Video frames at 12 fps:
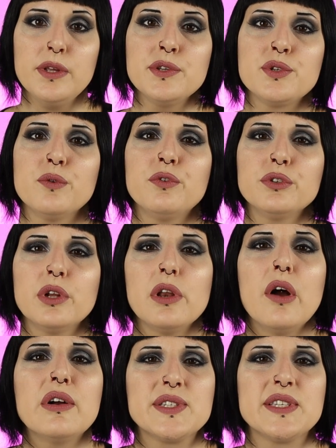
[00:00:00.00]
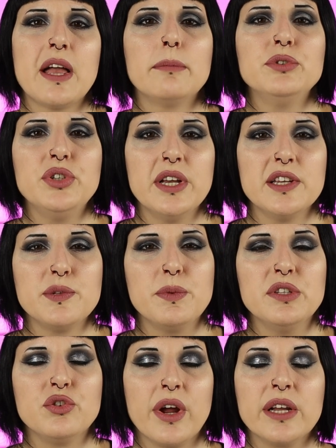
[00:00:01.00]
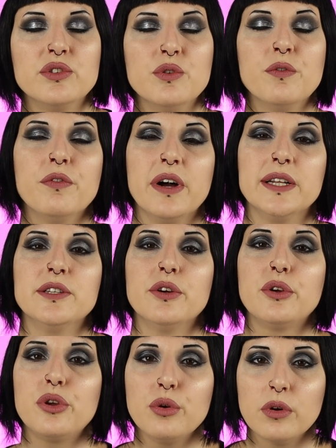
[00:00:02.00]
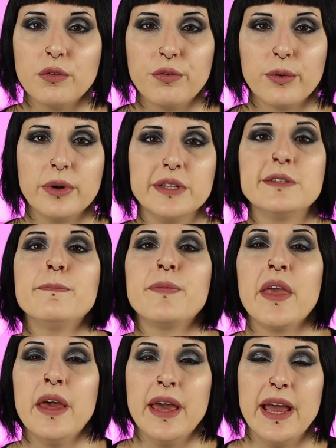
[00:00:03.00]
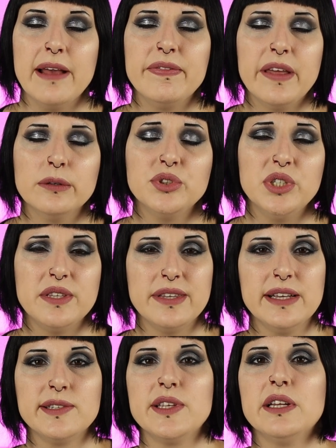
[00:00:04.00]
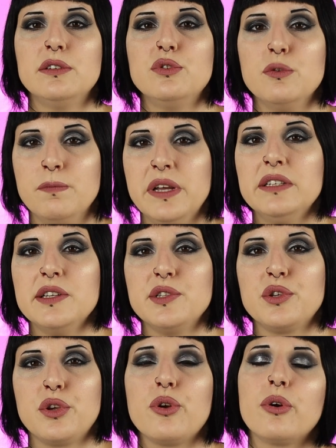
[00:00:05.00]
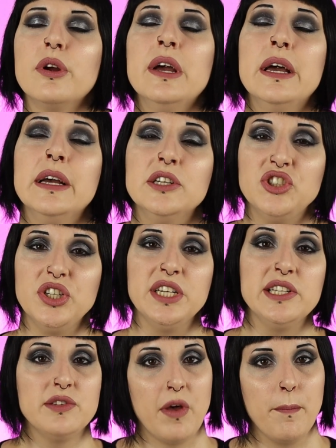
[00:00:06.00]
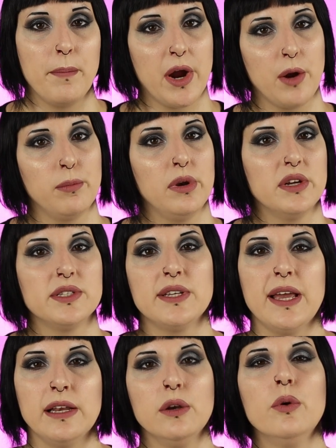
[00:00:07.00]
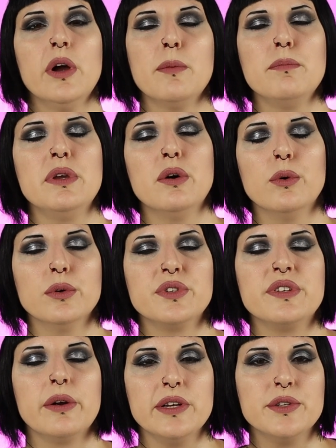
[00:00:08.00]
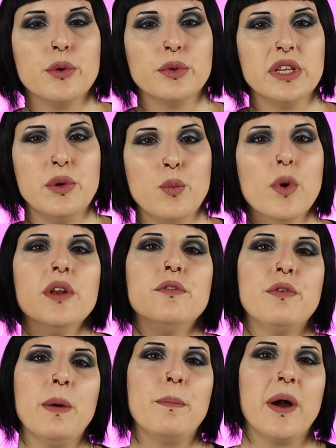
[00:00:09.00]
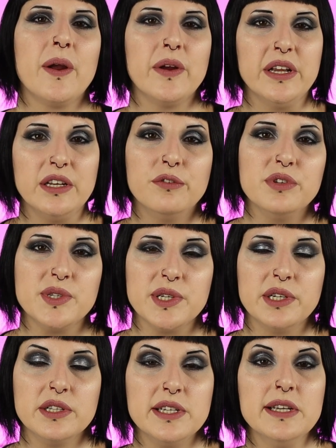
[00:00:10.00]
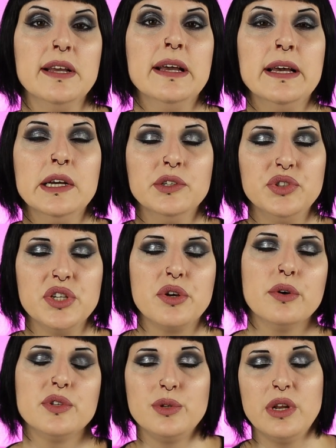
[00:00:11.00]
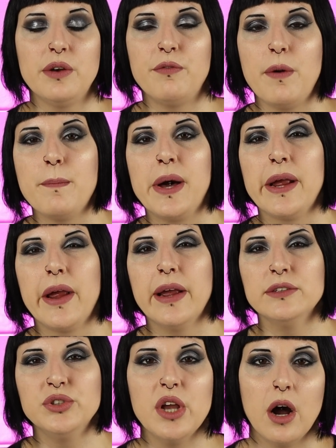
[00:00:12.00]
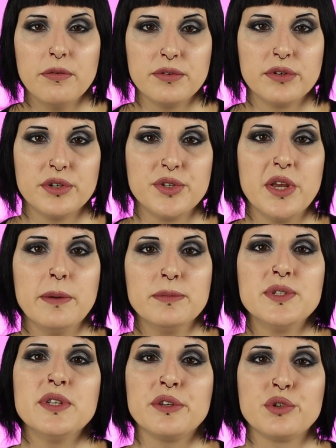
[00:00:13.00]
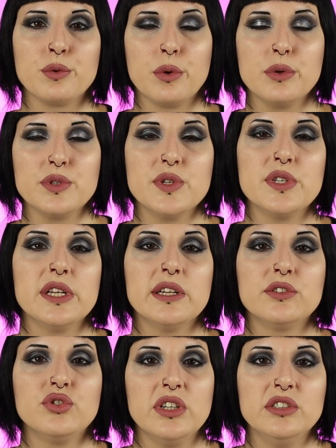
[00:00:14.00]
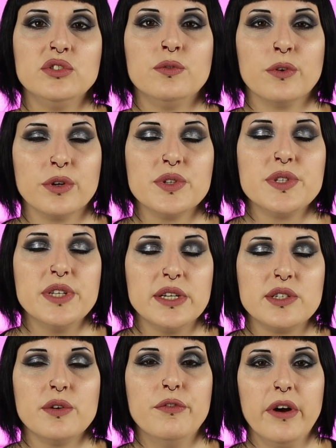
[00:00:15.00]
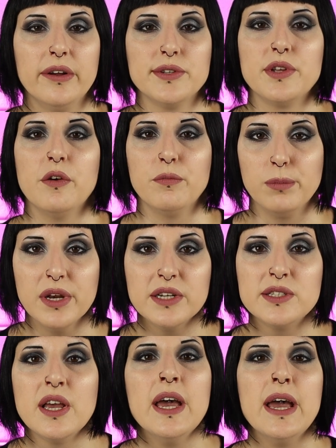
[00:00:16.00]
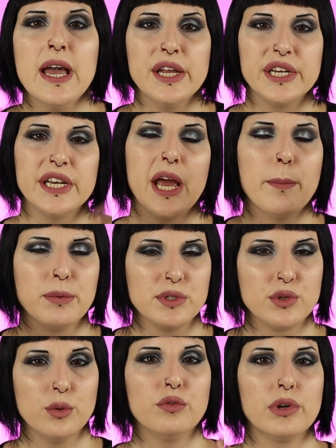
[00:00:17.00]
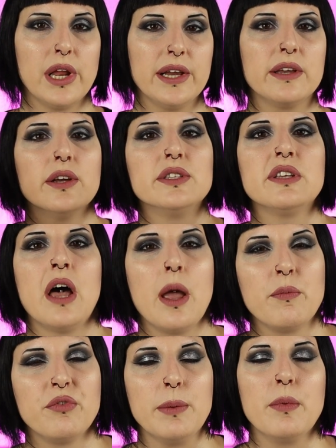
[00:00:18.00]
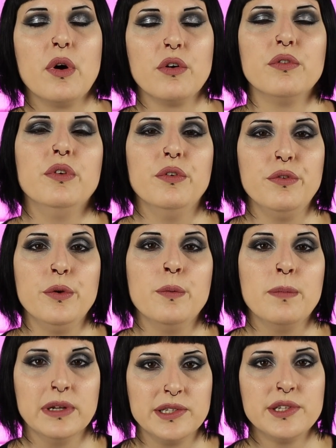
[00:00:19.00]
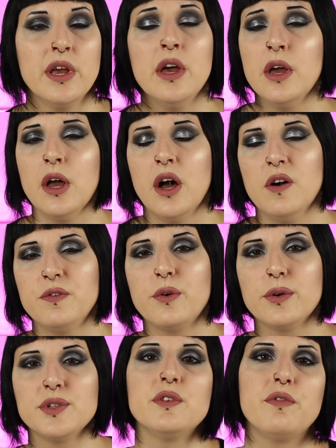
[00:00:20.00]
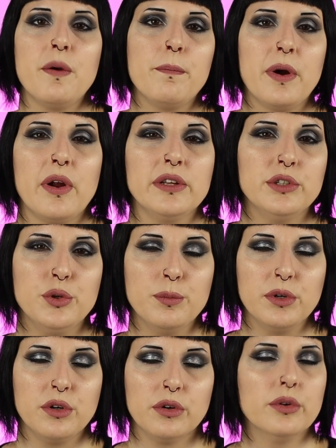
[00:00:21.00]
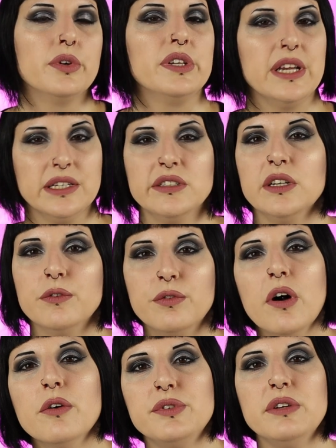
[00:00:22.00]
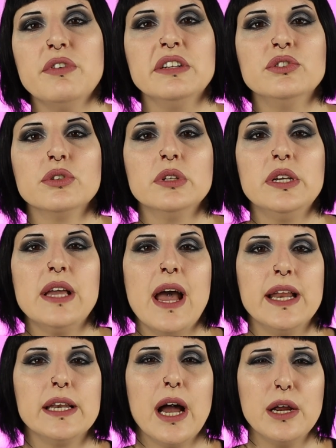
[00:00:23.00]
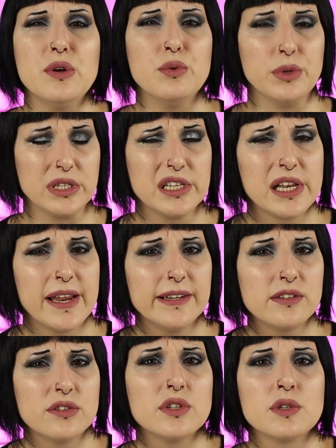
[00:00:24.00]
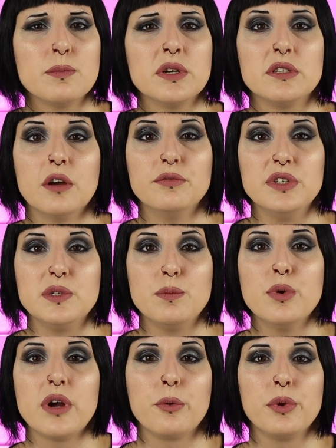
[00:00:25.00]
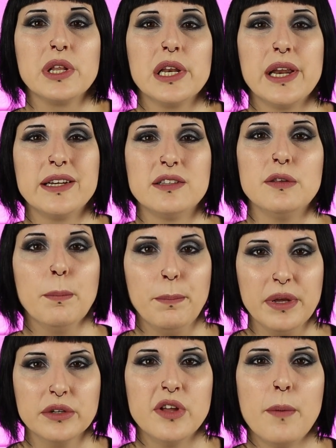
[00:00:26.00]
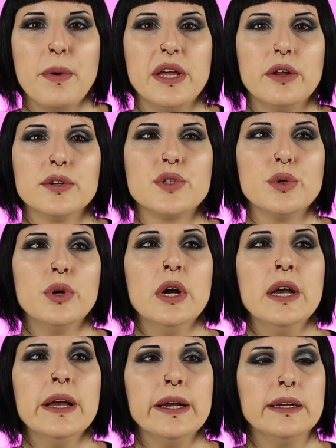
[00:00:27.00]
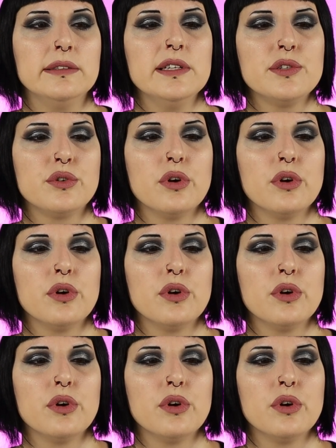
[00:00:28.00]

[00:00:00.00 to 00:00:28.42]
So for the longest time, she has been trying to find a cure for it, and now she thinks that to make this cure, she needs vampire blood. And lo and behold, there is only one vampire in the vicinity. She goes to that vampire and she offers him 6 roses in exchange for 6 vials of blood, and that happens over like a time frame of a few months. Of course, the vampire and the human girl get involved eventually, and I really liked the smut of this book. I really liked the build-up, and also this